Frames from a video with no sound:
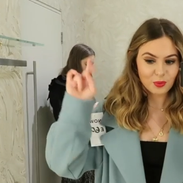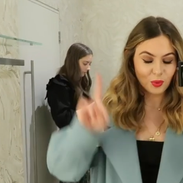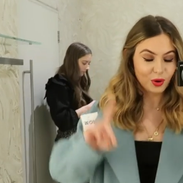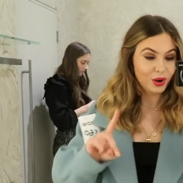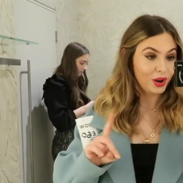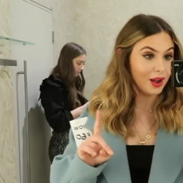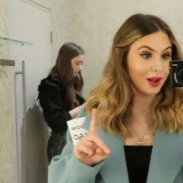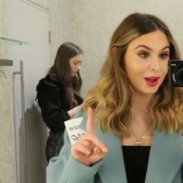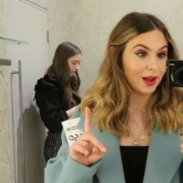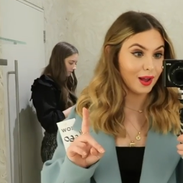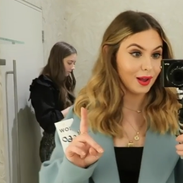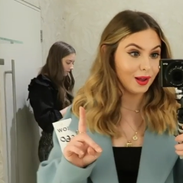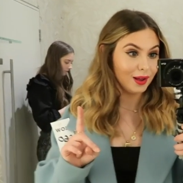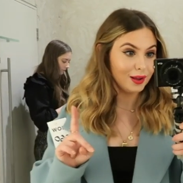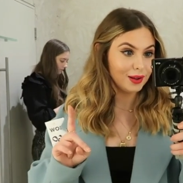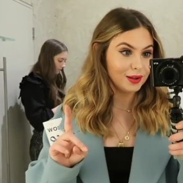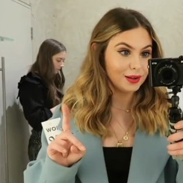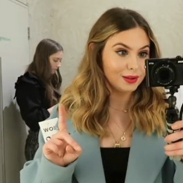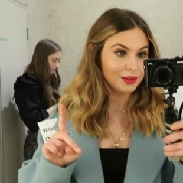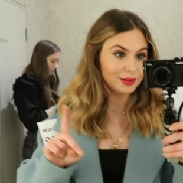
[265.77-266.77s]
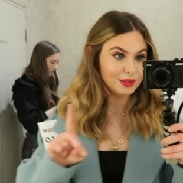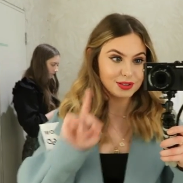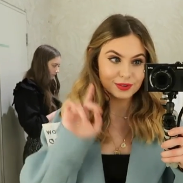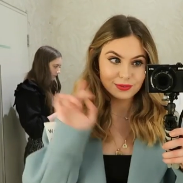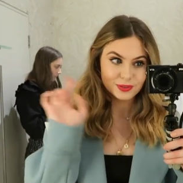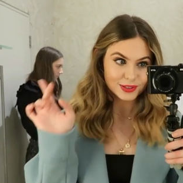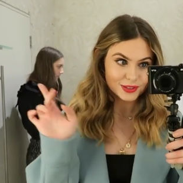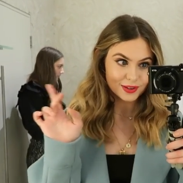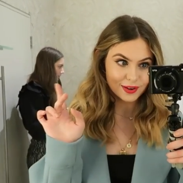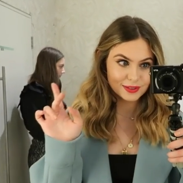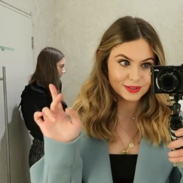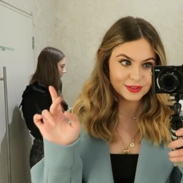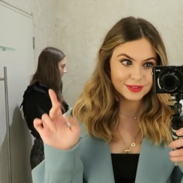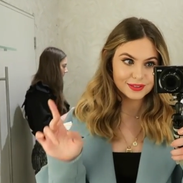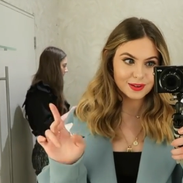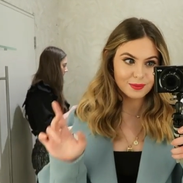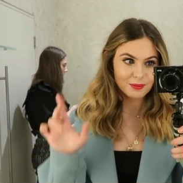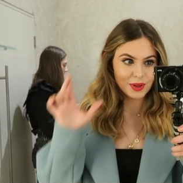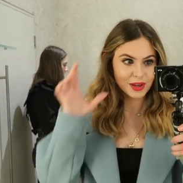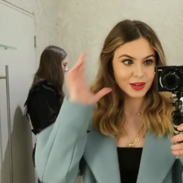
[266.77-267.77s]
want a different size
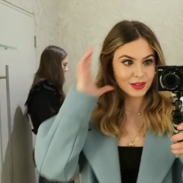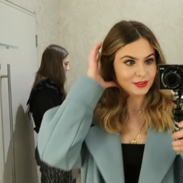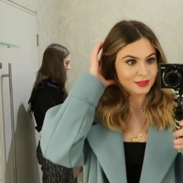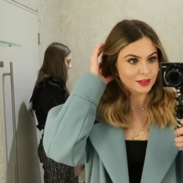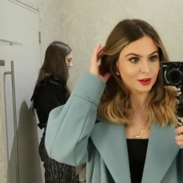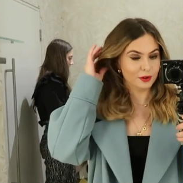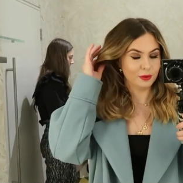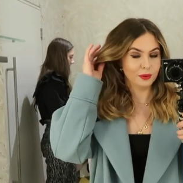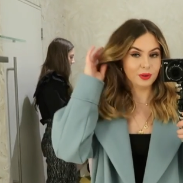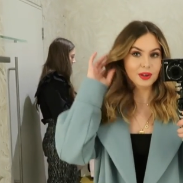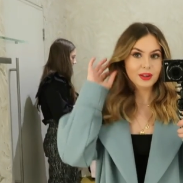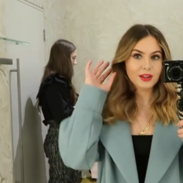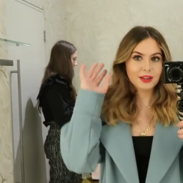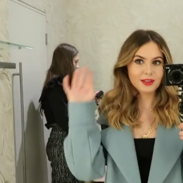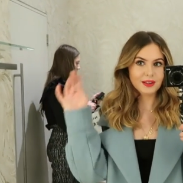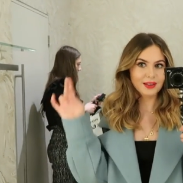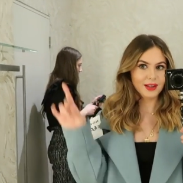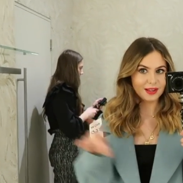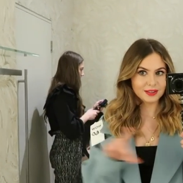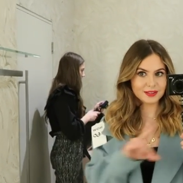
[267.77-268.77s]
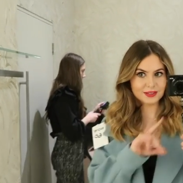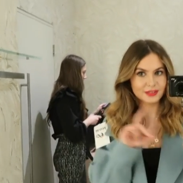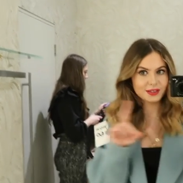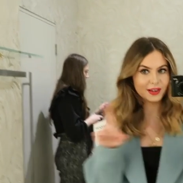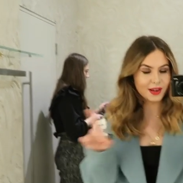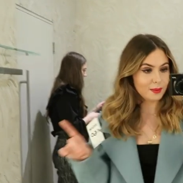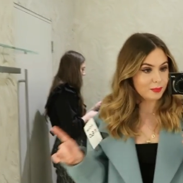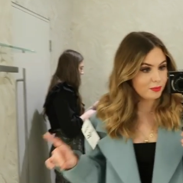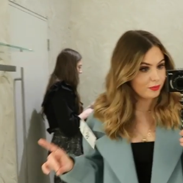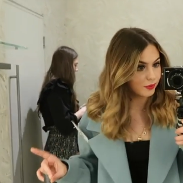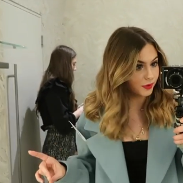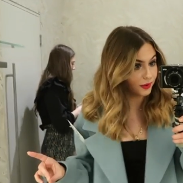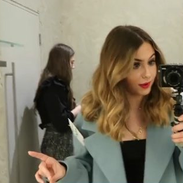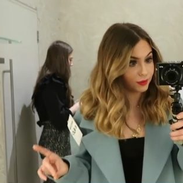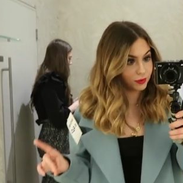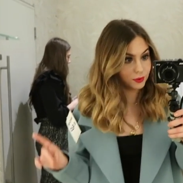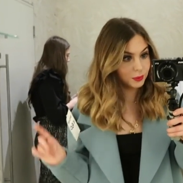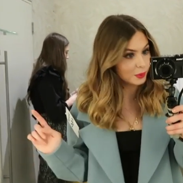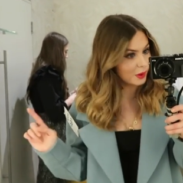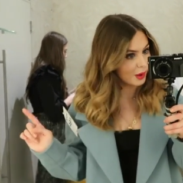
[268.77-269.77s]
than something. So that's the tip for
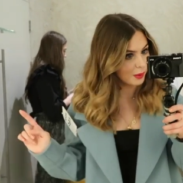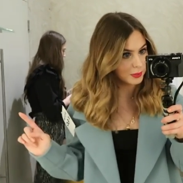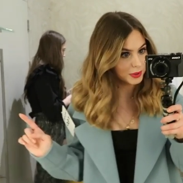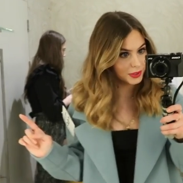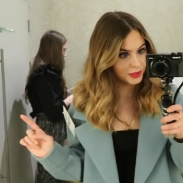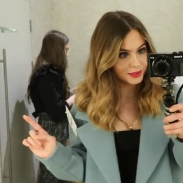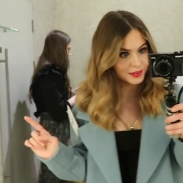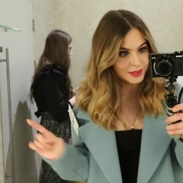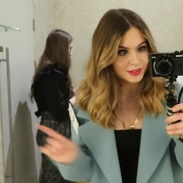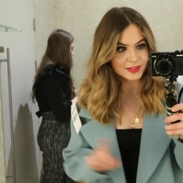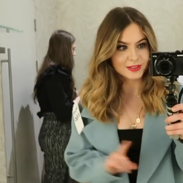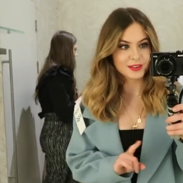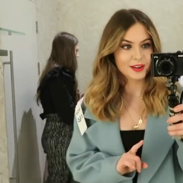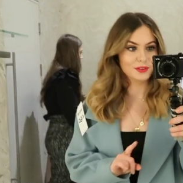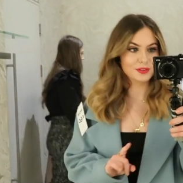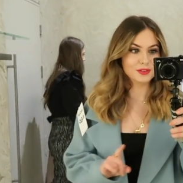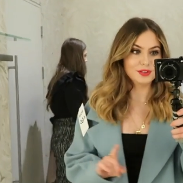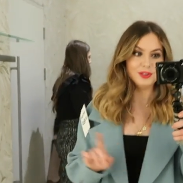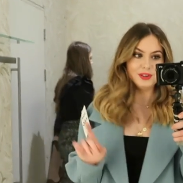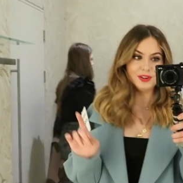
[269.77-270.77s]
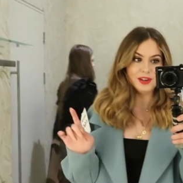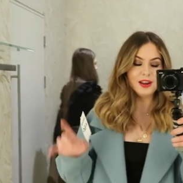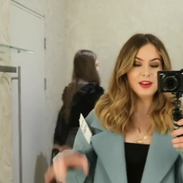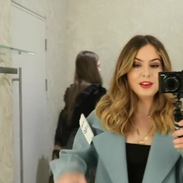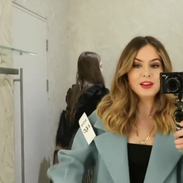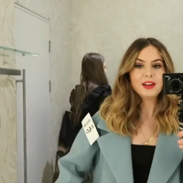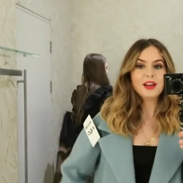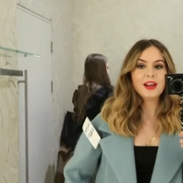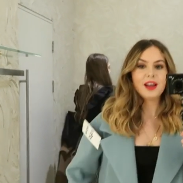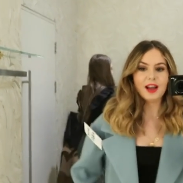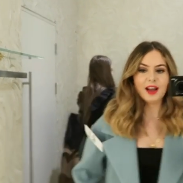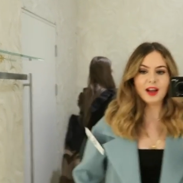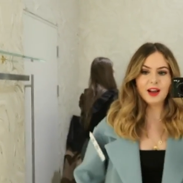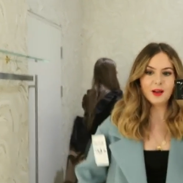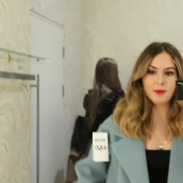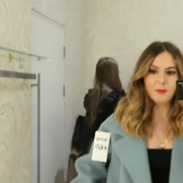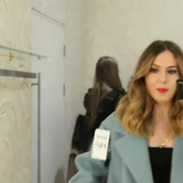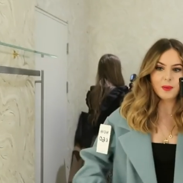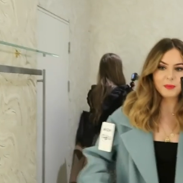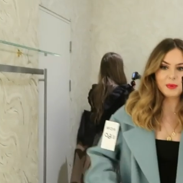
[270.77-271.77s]
if you're coming to the style studio.
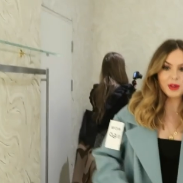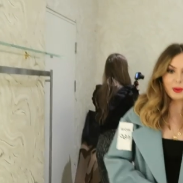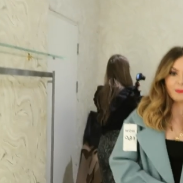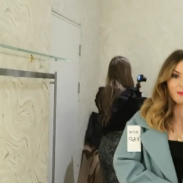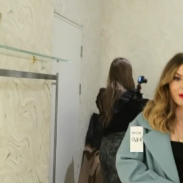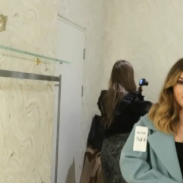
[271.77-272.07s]
Um, I'm going to